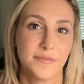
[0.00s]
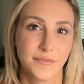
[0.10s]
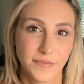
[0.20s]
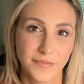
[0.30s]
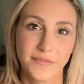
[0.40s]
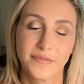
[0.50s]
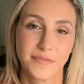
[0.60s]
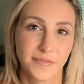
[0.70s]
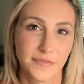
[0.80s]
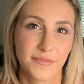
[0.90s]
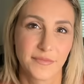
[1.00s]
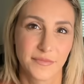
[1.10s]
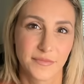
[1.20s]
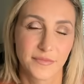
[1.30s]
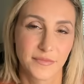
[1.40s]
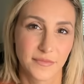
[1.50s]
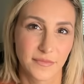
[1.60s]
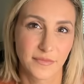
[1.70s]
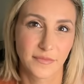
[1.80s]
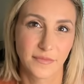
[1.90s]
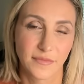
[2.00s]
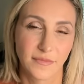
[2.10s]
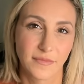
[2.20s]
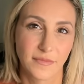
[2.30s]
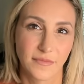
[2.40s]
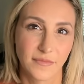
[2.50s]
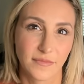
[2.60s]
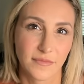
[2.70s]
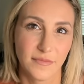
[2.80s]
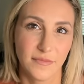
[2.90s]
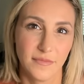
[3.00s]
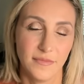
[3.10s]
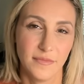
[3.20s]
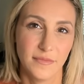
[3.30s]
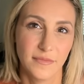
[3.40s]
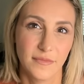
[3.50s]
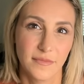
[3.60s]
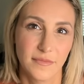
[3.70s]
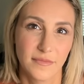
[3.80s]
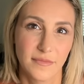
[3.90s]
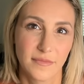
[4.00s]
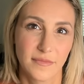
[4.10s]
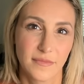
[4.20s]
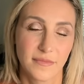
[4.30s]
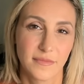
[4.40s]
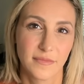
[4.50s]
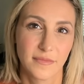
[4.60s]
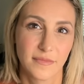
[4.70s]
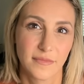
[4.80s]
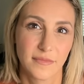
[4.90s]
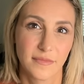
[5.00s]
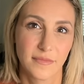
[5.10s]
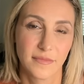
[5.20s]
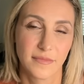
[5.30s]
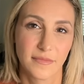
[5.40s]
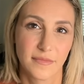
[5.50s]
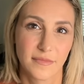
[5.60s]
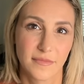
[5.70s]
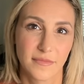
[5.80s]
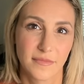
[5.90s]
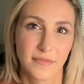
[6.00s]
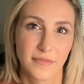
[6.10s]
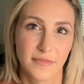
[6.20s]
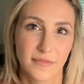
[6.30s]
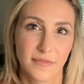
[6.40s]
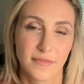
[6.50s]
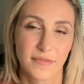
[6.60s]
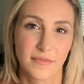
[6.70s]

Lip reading: (silent)